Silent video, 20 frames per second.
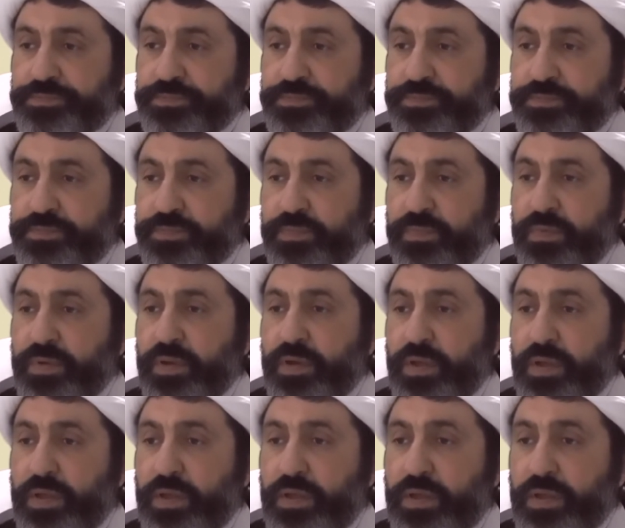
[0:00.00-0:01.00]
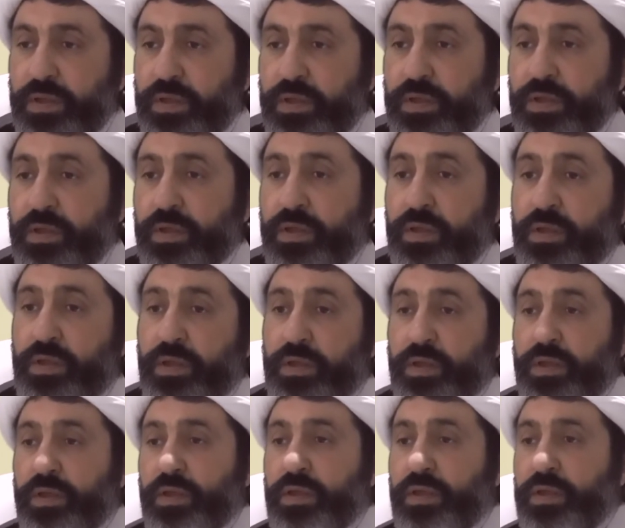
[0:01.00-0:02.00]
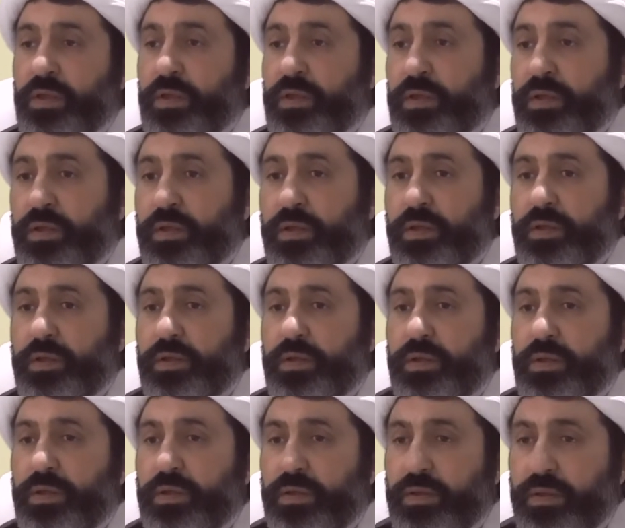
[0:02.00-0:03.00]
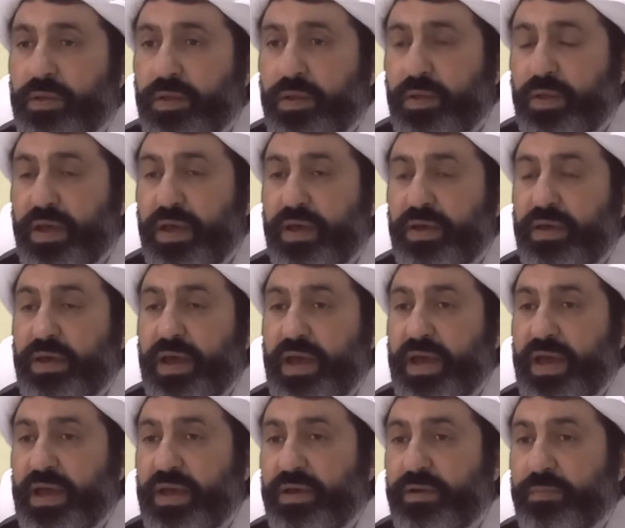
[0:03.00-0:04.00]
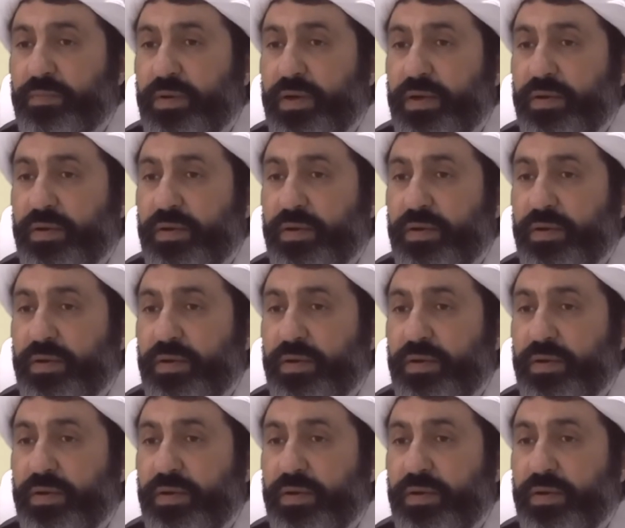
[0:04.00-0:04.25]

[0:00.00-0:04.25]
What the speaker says: Nobody speaks.